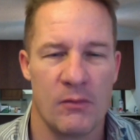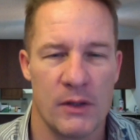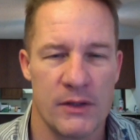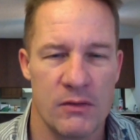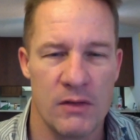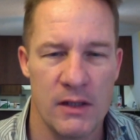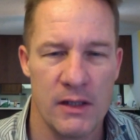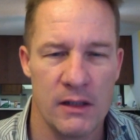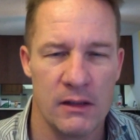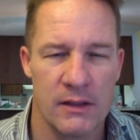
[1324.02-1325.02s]

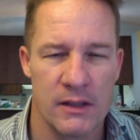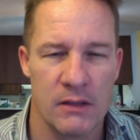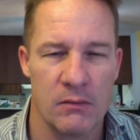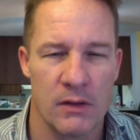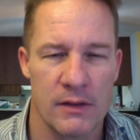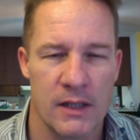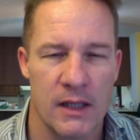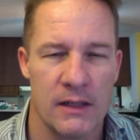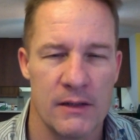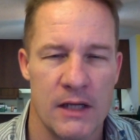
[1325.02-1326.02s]
Australia. Let's see where this
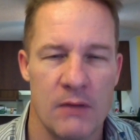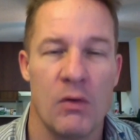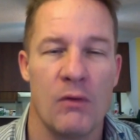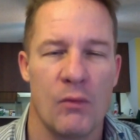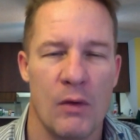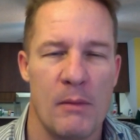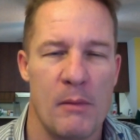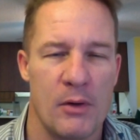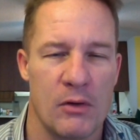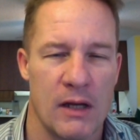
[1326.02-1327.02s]
guy is. He read my
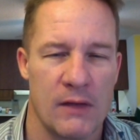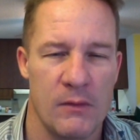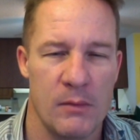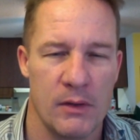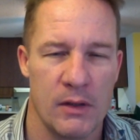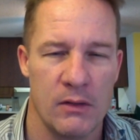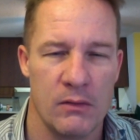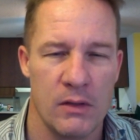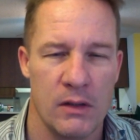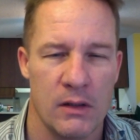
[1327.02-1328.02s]
book, Crack the Female
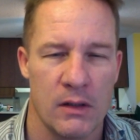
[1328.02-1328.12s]
Code.